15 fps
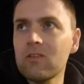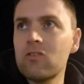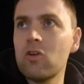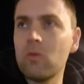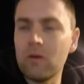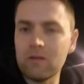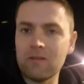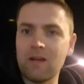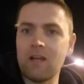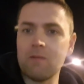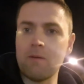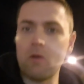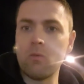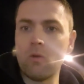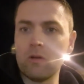too excited
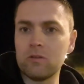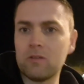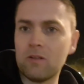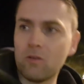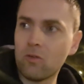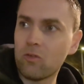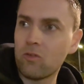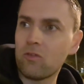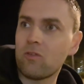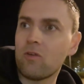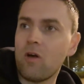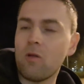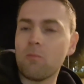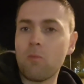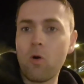about watching us
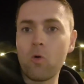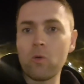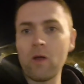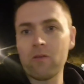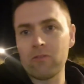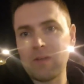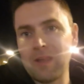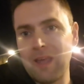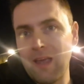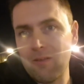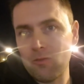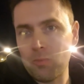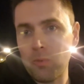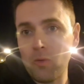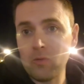or moan after the
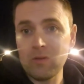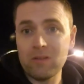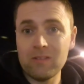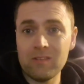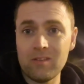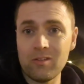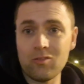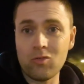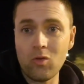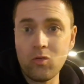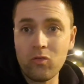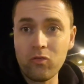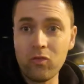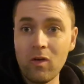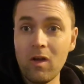games, but this is the
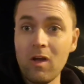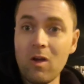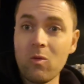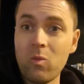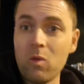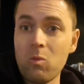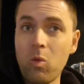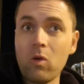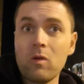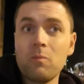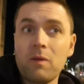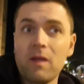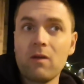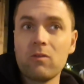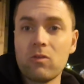truth. We want to
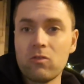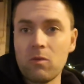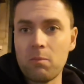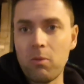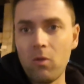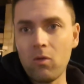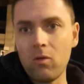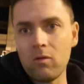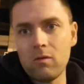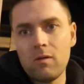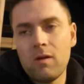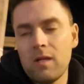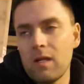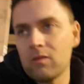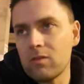be able to report
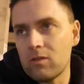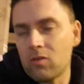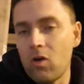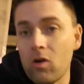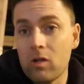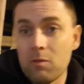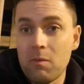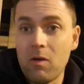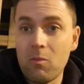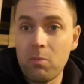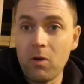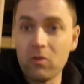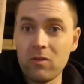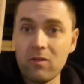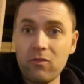and actually talk about
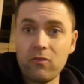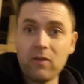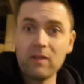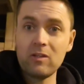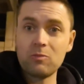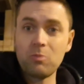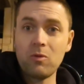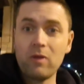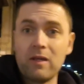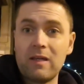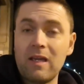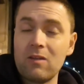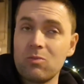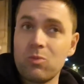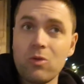positive things, but it
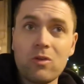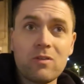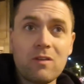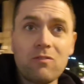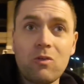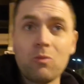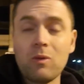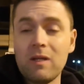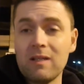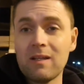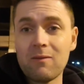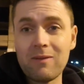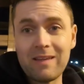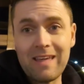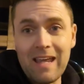gets worse every week
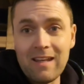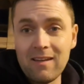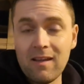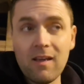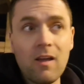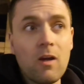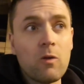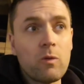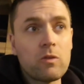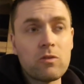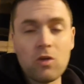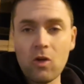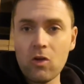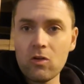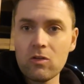now. Again, we
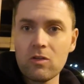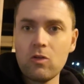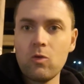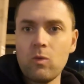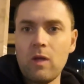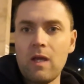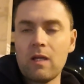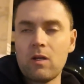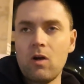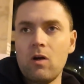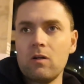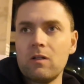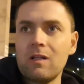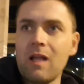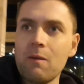turned the new year
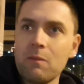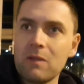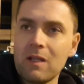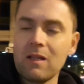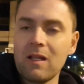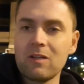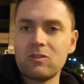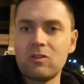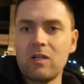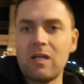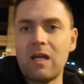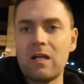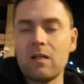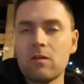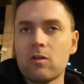corner like we did last
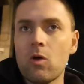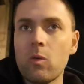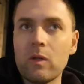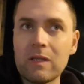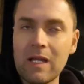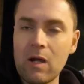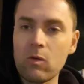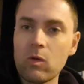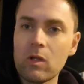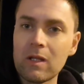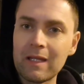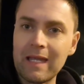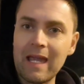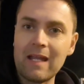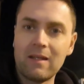year, and it's going downhill
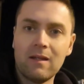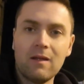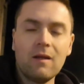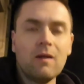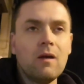again.